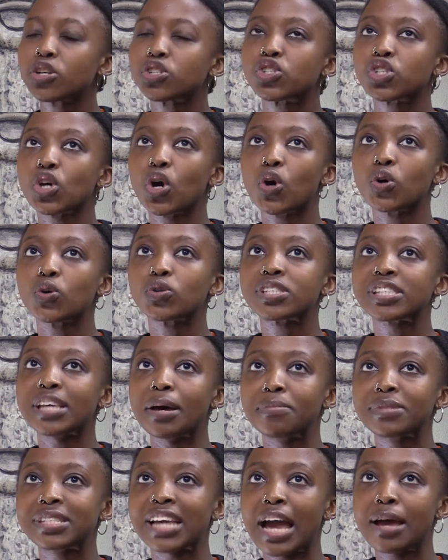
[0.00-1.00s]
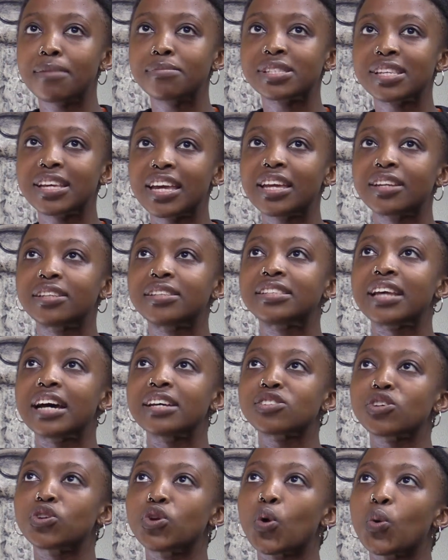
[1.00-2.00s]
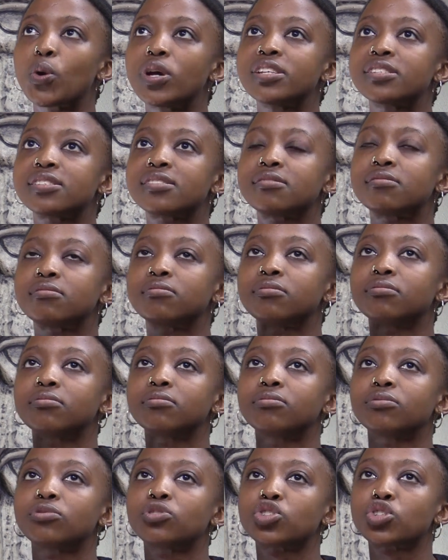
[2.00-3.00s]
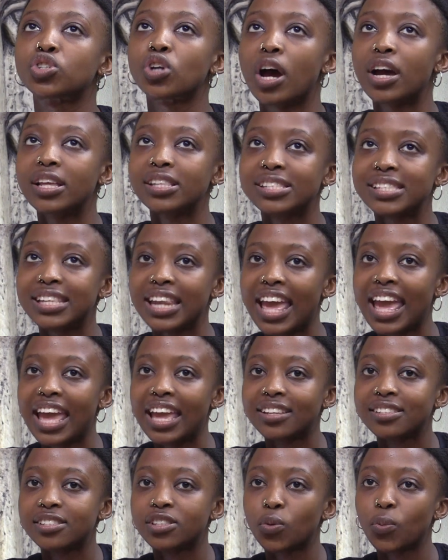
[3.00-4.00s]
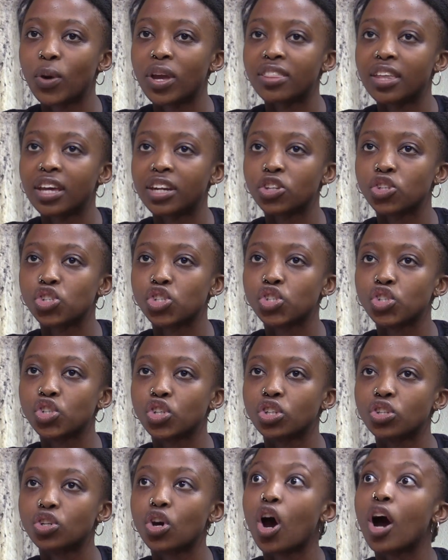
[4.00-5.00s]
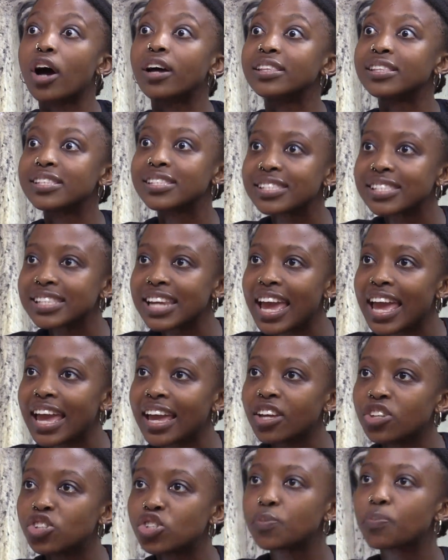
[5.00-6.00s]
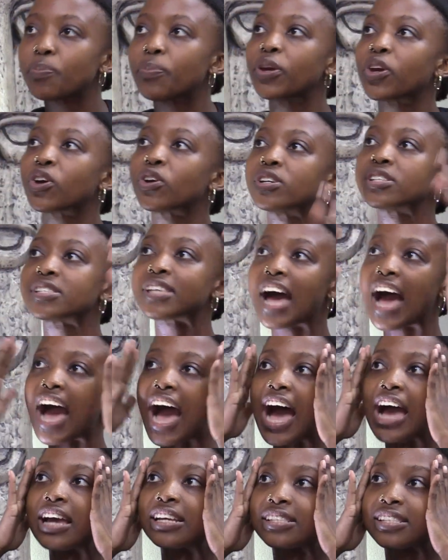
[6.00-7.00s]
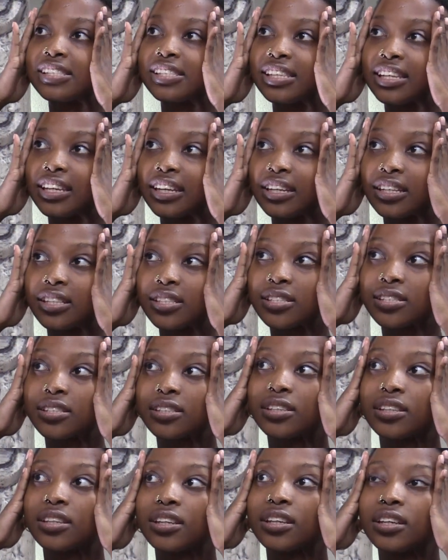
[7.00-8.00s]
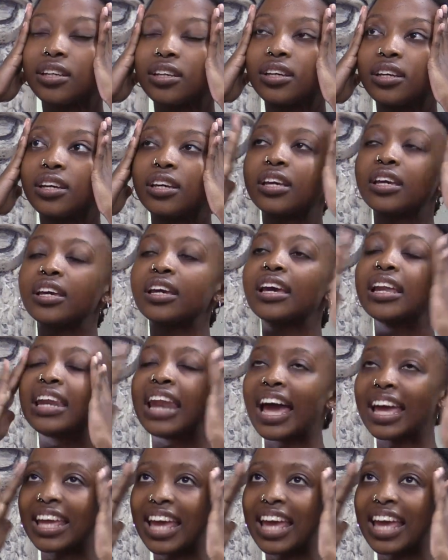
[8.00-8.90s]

So sometimes it doesn't always translate the way that it should on stage because I see it like